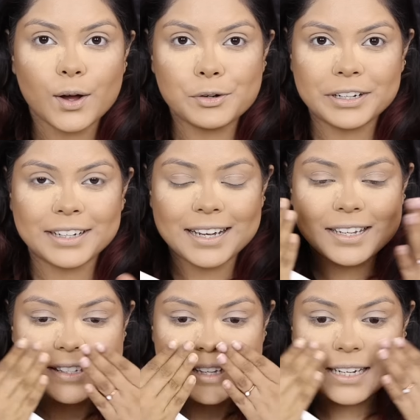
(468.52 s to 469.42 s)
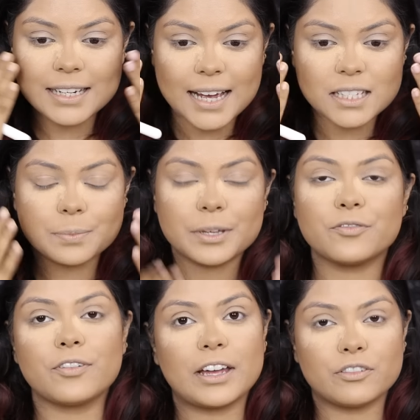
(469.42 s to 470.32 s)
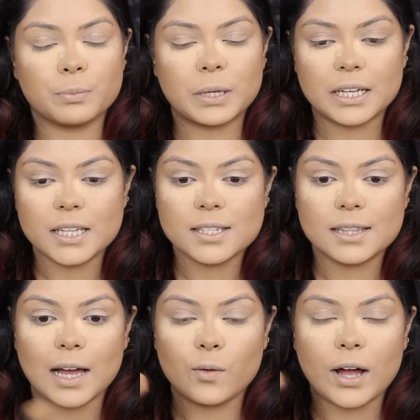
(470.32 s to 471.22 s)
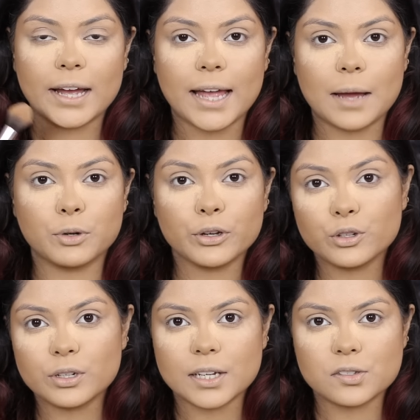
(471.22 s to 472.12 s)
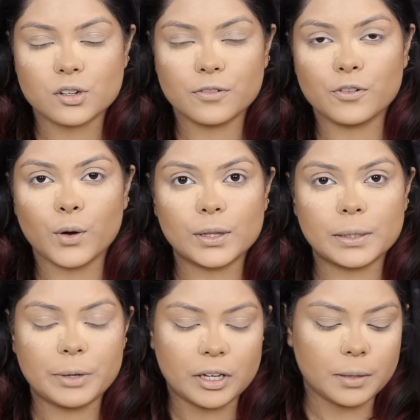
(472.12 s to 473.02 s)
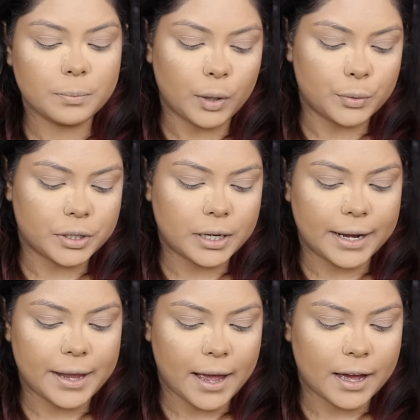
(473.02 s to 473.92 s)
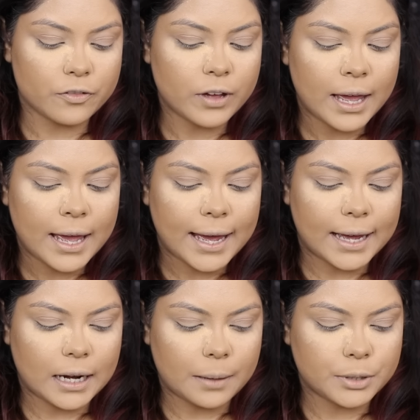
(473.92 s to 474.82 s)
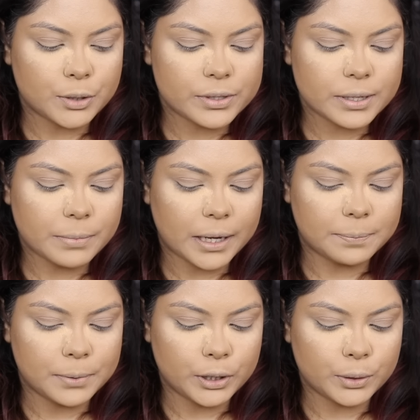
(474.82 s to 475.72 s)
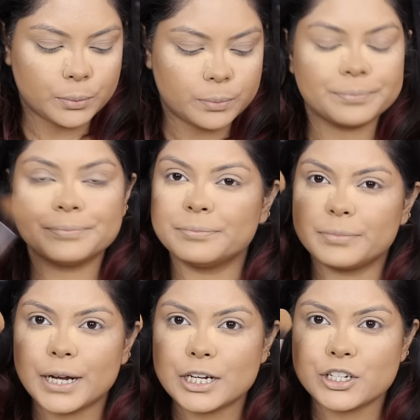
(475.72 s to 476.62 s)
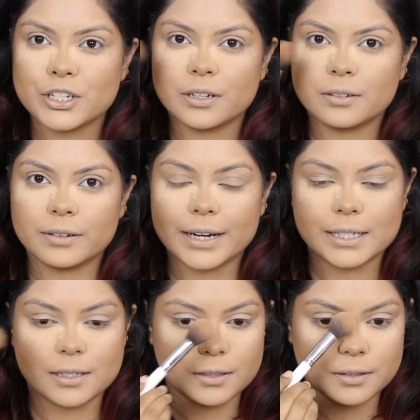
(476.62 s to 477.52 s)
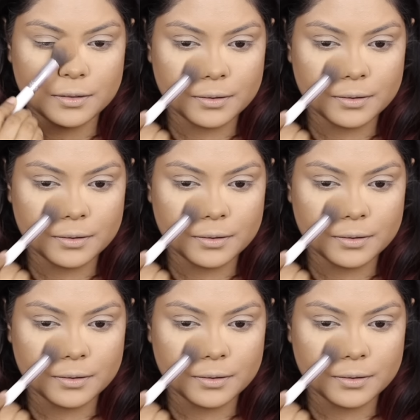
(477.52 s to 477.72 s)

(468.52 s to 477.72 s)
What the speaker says: Alright guys, it has been 5 minutes. Now I am going to dust off all the baking powder I have, and I'm using my Plume brush right here.